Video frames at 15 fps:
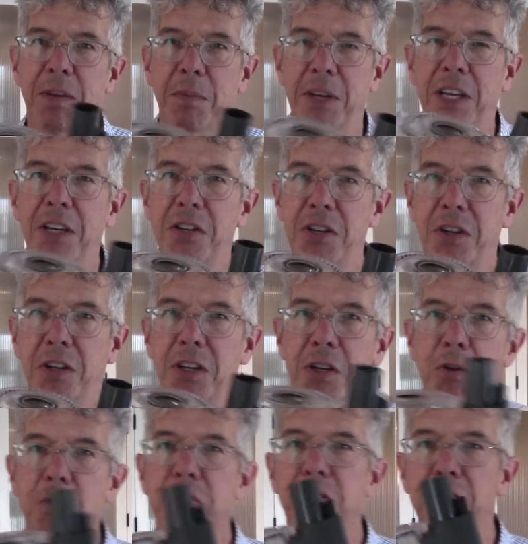because you can
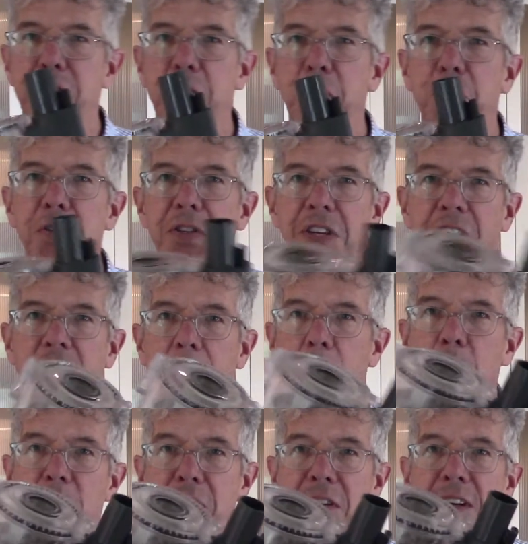use the tools that come
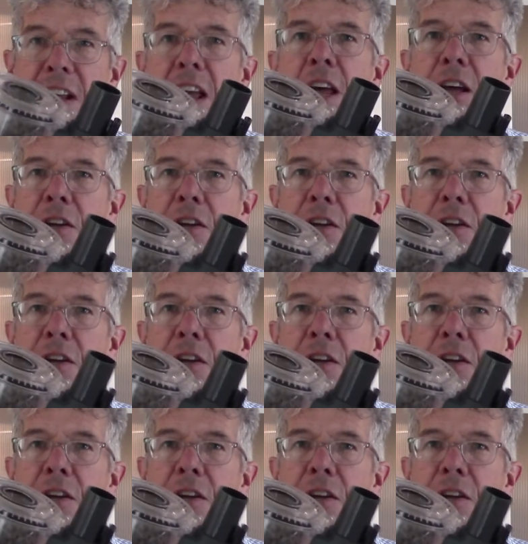with it